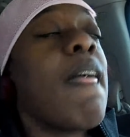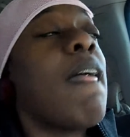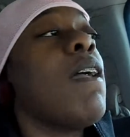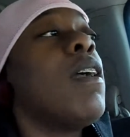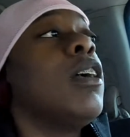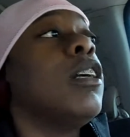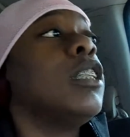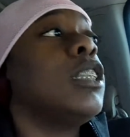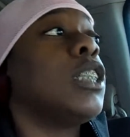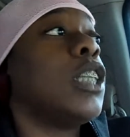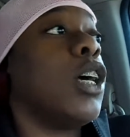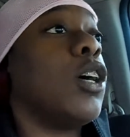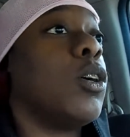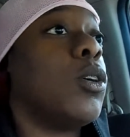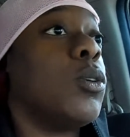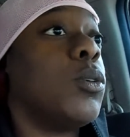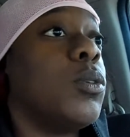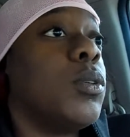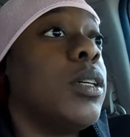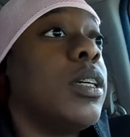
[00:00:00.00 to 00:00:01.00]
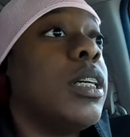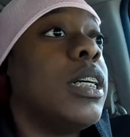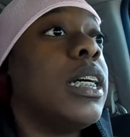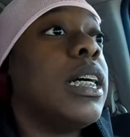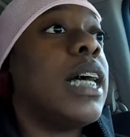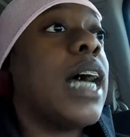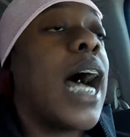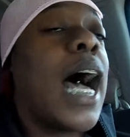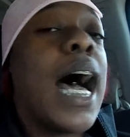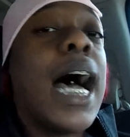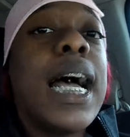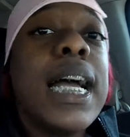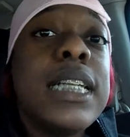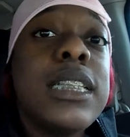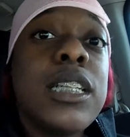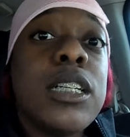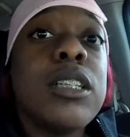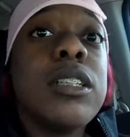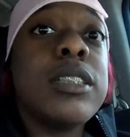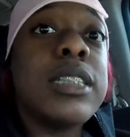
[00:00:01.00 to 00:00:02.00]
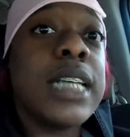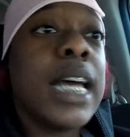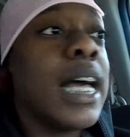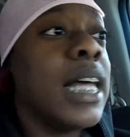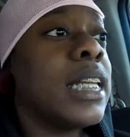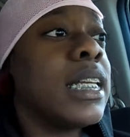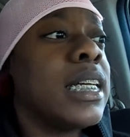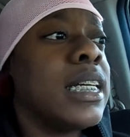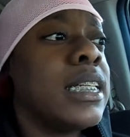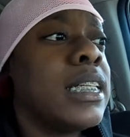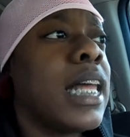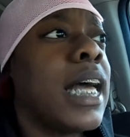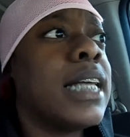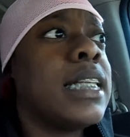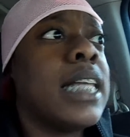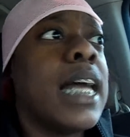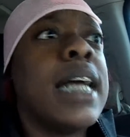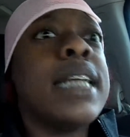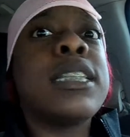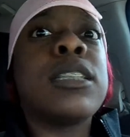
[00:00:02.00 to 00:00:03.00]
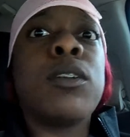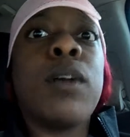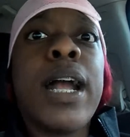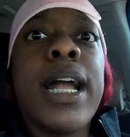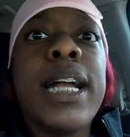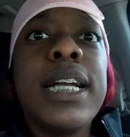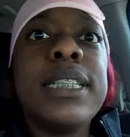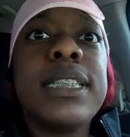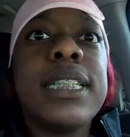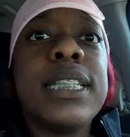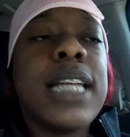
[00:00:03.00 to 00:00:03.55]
So I told Sally, like, that's crazy.